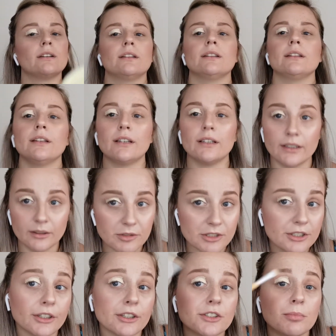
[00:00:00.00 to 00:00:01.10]
And then I'm
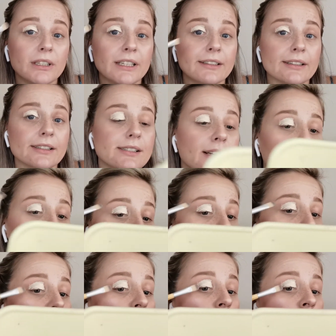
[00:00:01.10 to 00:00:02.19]
just going to blend this out
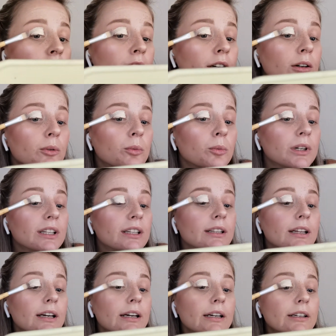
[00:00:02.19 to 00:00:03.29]
with
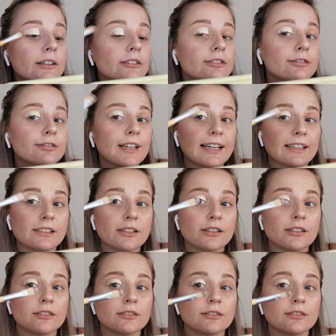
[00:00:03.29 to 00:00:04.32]
a flat